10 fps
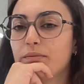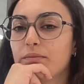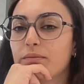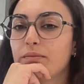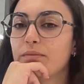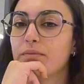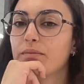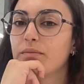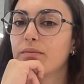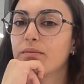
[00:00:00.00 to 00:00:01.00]
if
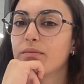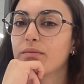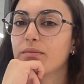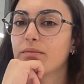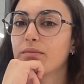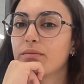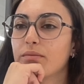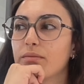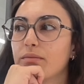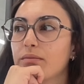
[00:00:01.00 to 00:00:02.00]
we
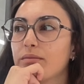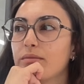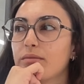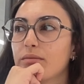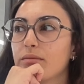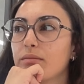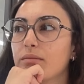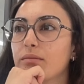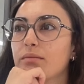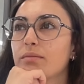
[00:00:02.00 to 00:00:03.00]
put ads in
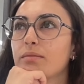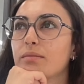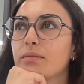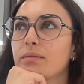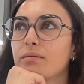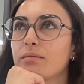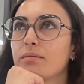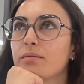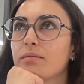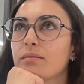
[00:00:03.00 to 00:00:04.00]
the app to make money?